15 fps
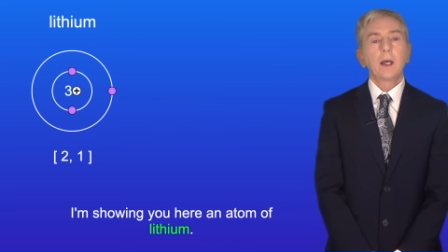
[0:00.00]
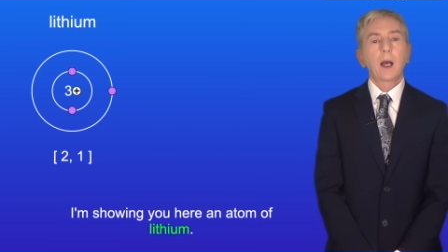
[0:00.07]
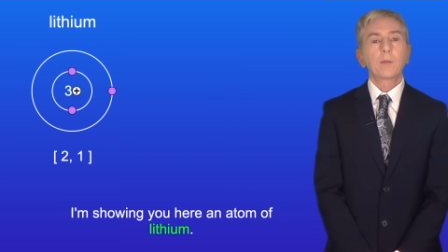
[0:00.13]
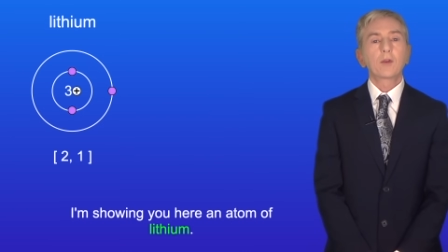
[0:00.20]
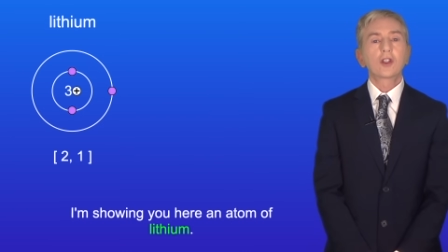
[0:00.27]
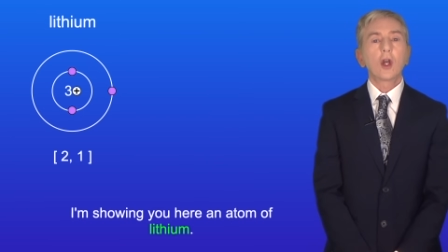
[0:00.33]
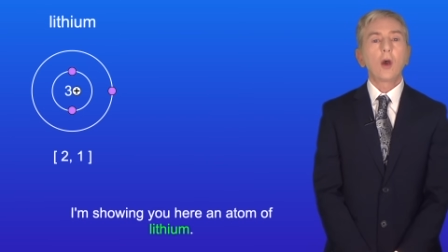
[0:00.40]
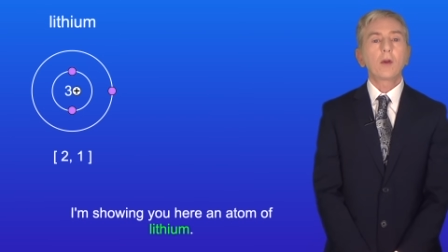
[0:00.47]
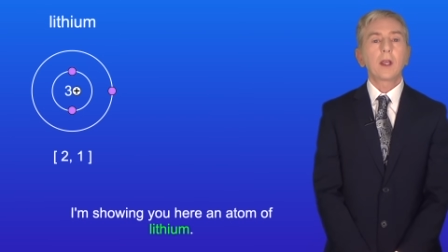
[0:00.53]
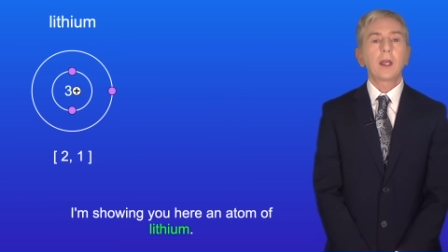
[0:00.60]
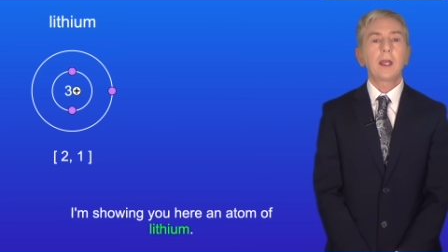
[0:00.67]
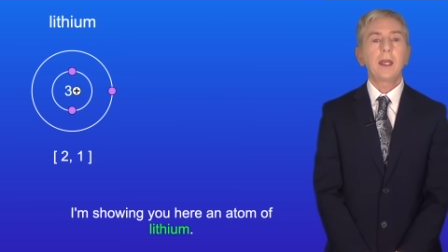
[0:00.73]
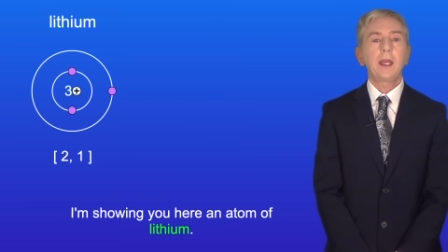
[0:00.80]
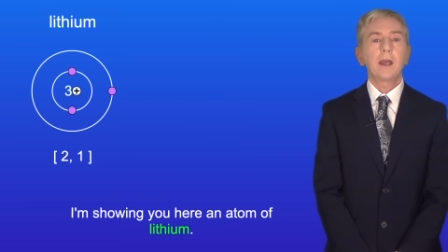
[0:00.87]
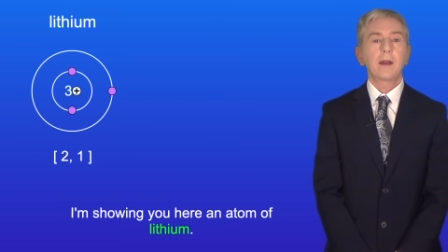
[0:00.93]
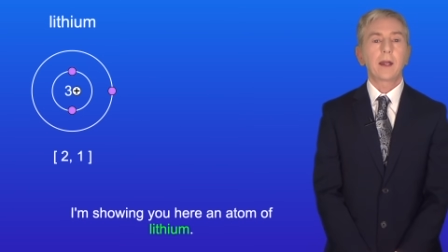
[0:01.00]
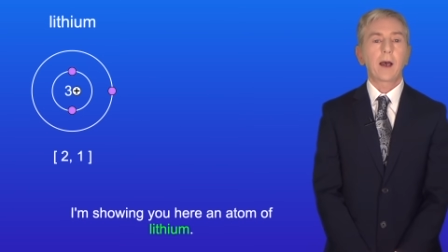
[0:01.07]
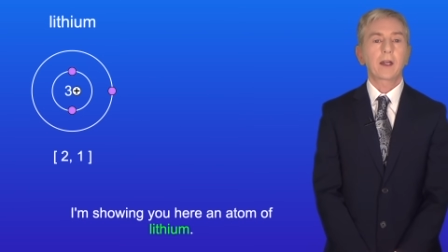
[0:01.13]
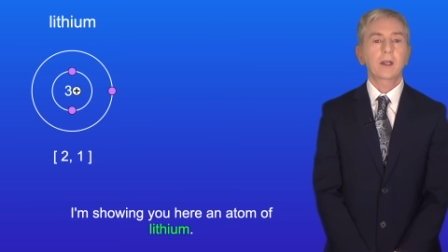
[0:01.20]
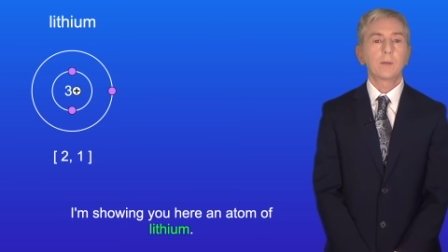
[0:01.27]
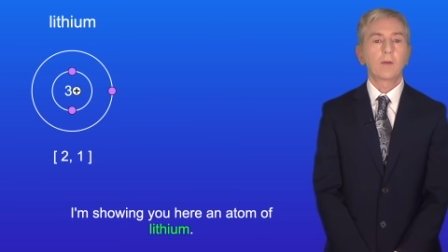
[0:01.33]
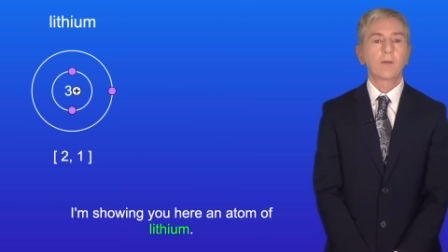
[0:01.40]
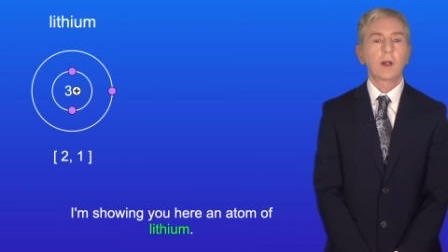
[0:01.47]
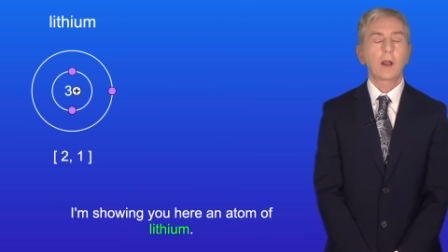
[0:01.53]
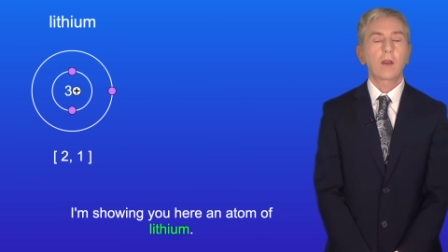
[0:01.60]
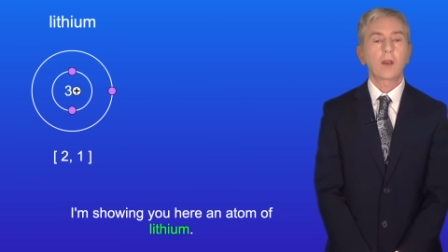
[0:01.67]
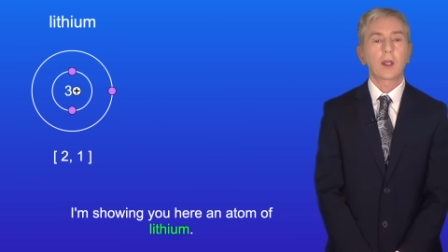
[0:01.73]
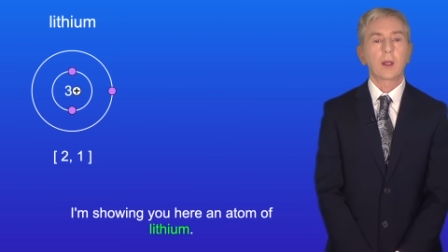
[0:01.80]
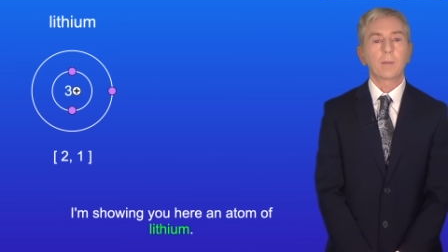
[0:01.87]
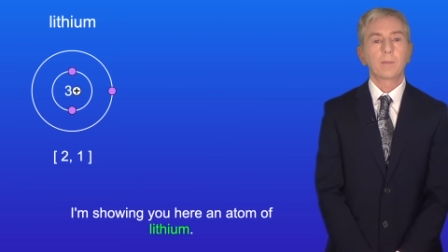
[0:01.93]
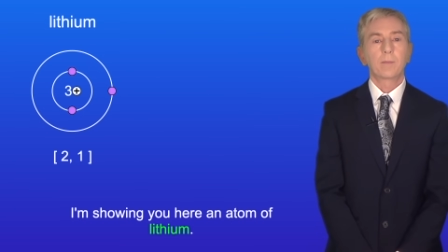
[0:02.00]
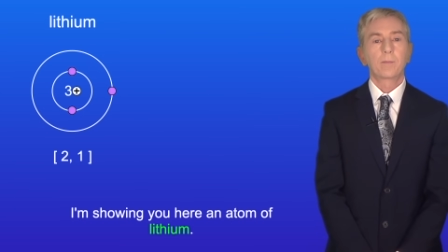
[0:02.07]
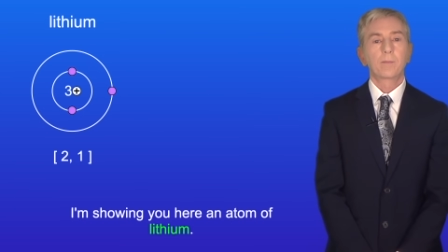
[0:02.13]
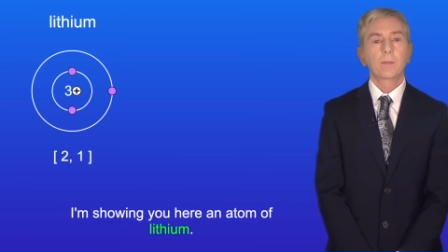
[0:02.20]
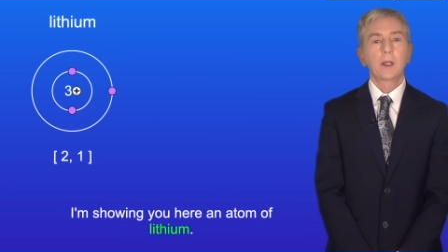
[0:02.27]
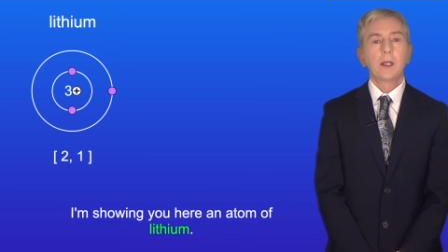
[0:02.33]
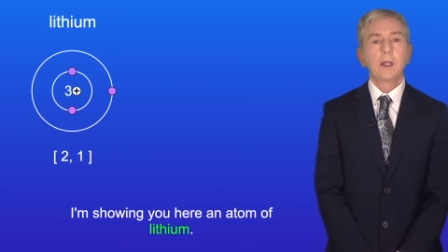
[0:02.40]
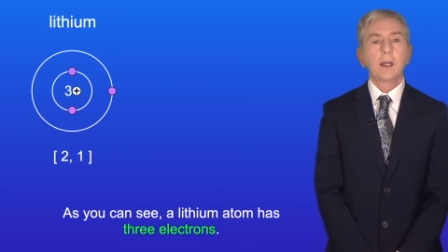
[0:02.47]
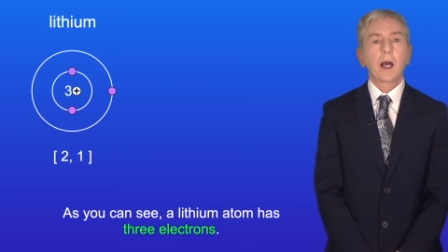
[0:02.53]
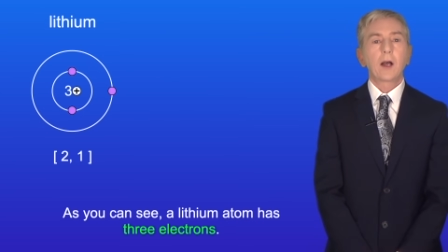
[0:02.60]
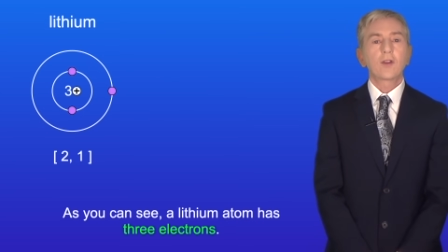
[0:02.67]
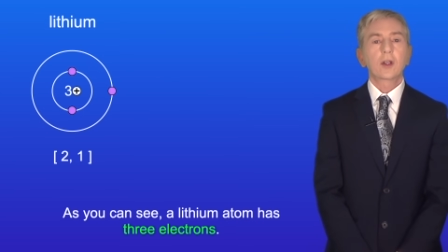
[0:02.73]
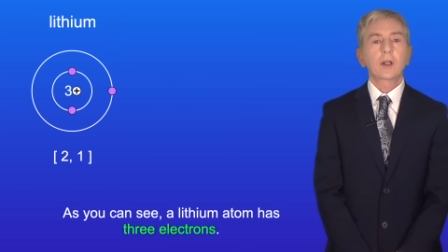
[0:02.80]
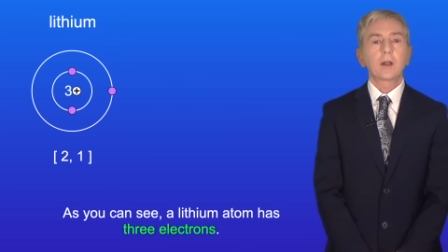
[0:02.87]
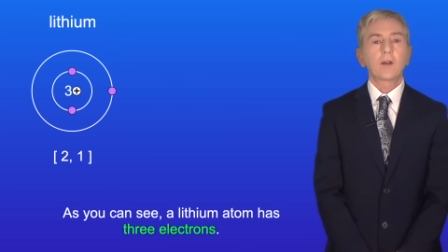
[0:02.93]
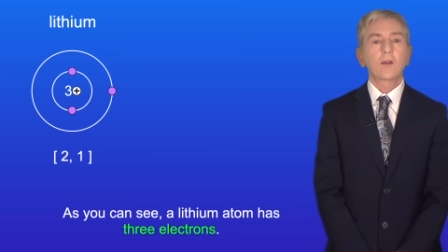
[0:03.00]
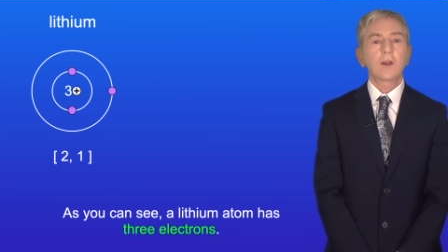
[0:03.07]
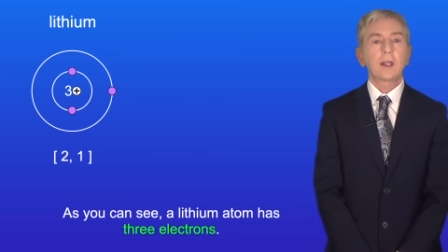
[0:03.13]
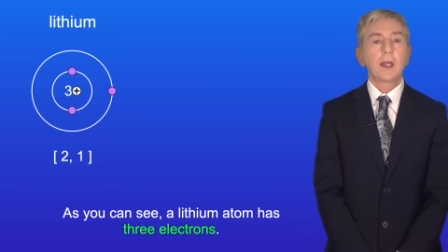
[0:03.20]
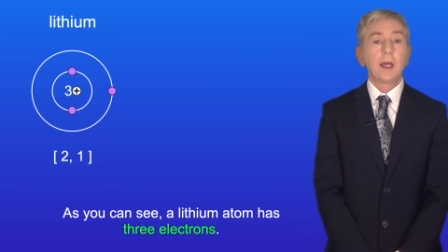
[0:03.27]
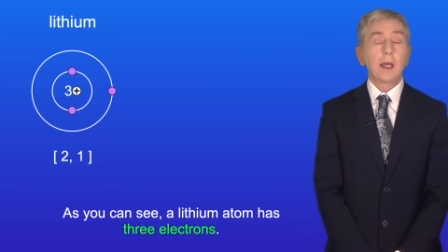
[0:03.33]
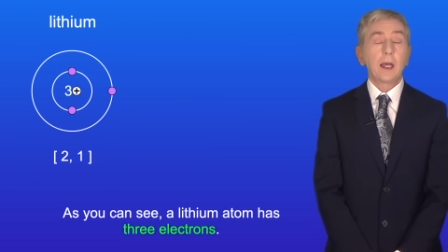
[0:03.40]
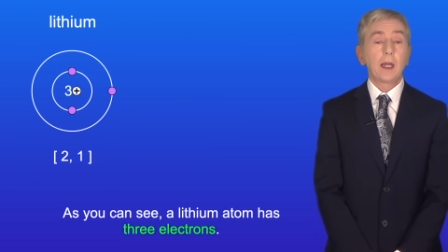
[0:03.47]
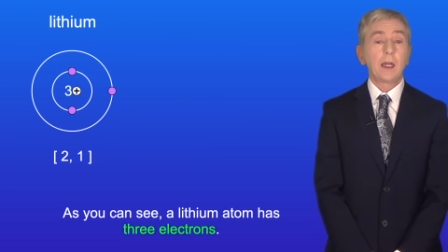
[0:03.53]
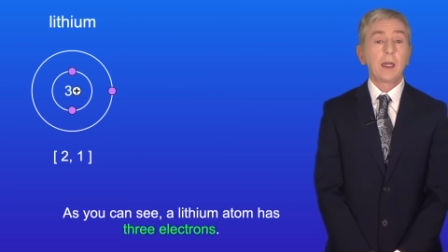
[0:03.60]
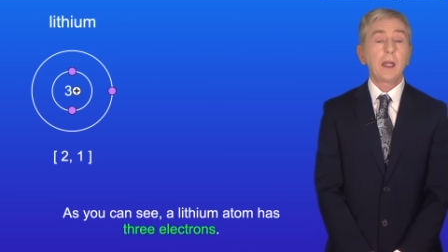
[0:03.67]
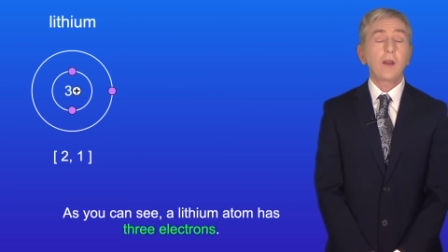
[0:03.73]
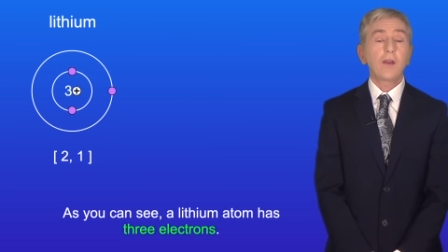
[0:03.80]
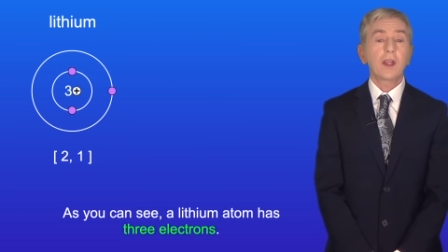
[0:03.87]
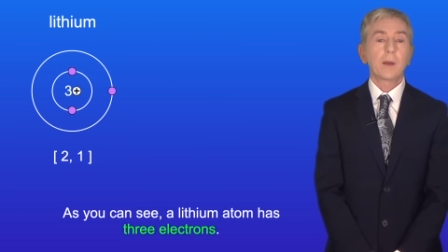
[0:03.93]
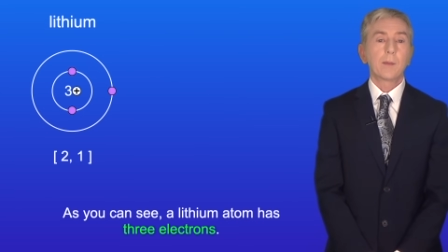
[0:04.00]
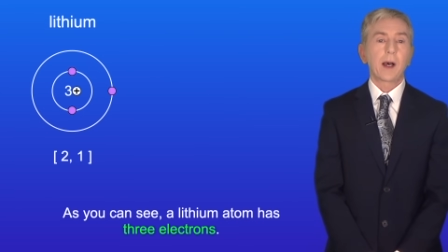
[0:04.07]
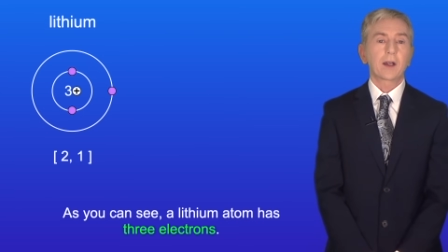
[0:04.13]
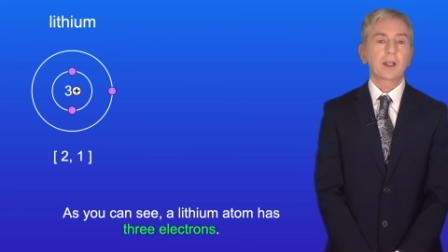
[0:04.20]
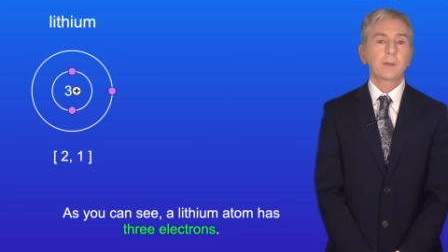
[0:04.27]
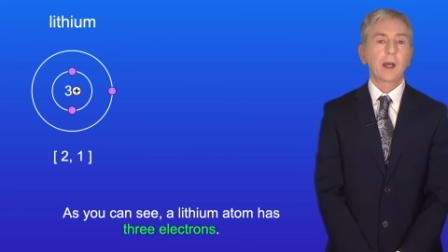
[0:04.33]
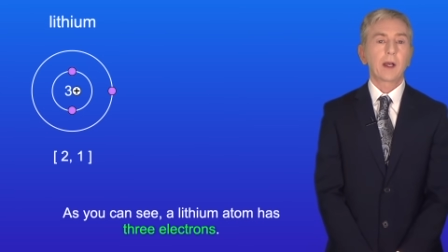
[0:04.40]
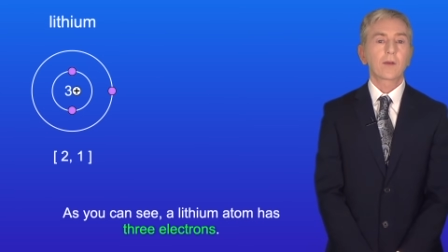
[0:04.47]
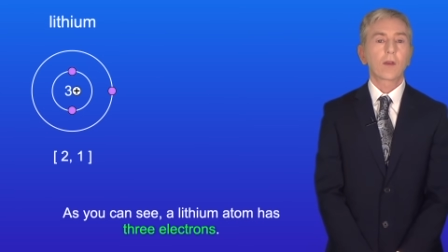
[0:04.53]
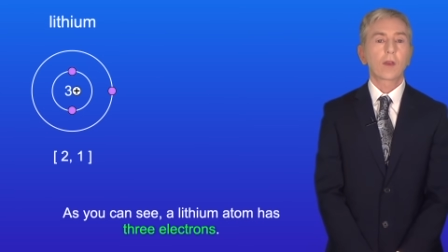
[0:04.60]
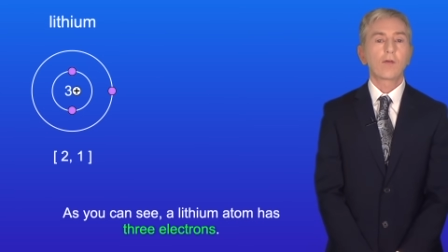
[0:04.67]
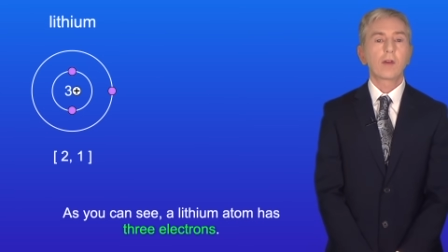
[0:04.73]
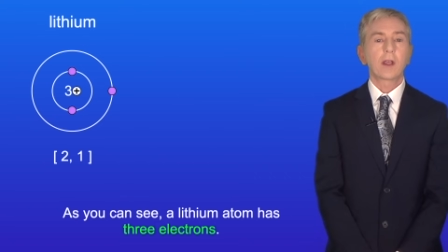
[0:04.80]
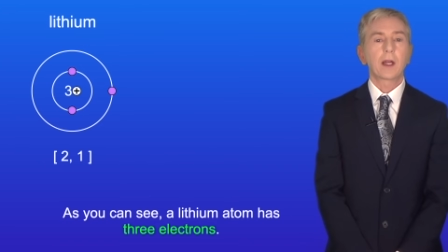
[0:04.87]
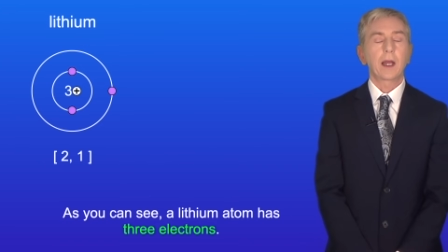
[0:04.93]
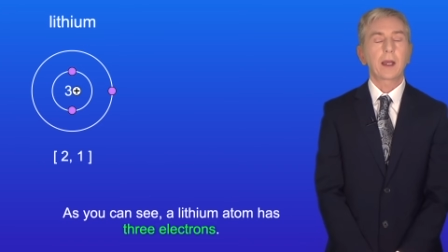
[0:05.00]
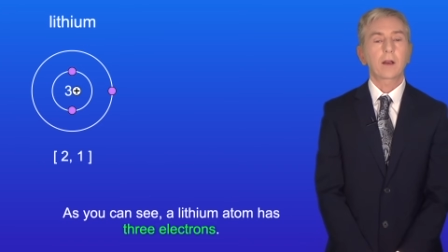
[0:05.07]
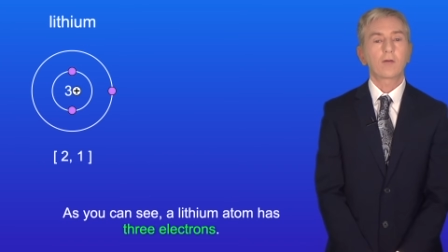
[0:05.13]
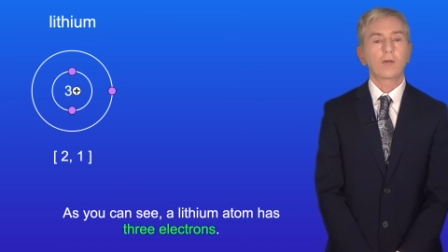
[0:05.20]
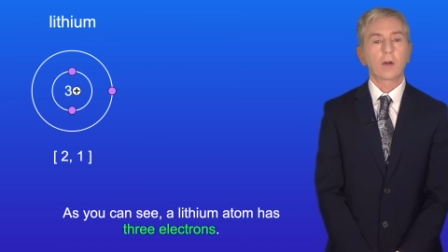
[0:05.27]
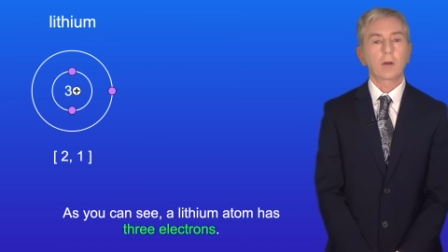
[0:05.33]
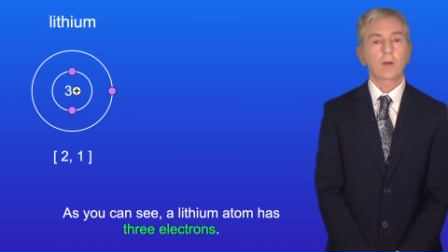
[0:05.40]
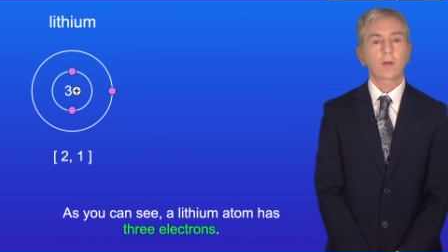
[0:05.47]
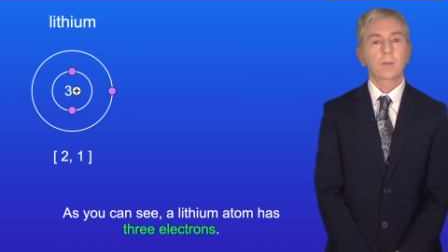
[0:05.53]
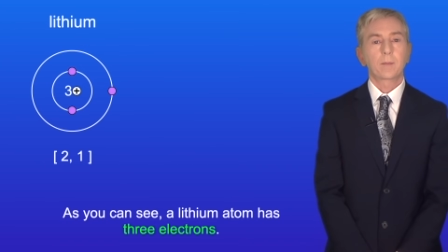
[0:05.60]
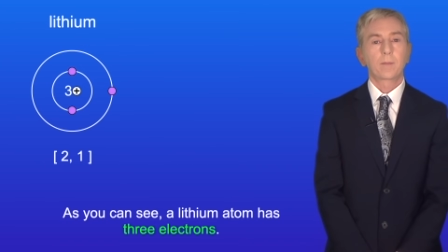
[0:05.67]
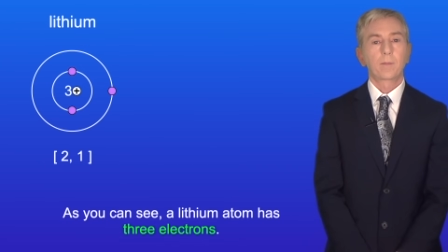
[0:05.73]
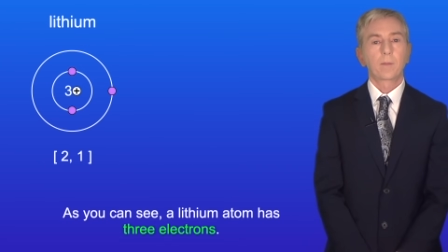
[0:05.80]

I'm showing you here an atom of lithium. As you can see, a lithium atom has three electrons.